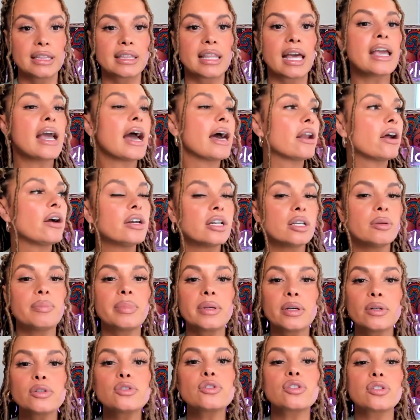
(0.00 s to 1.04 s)
They had already
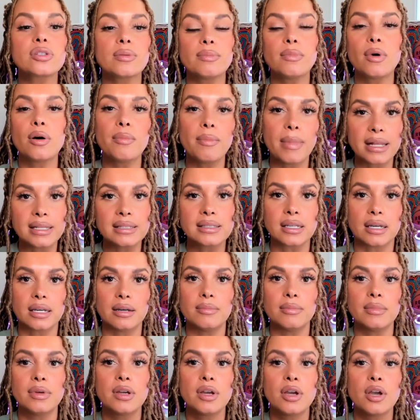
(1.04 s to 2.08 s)
built some
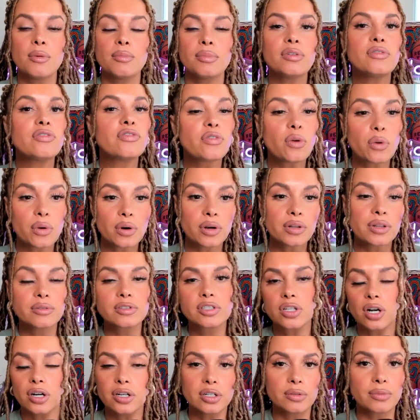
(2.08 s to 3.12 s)
momentum before the
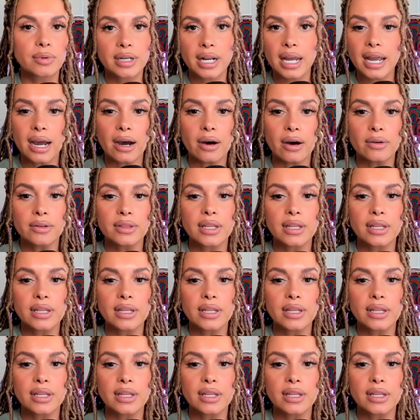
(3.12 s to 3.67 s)
starter went out.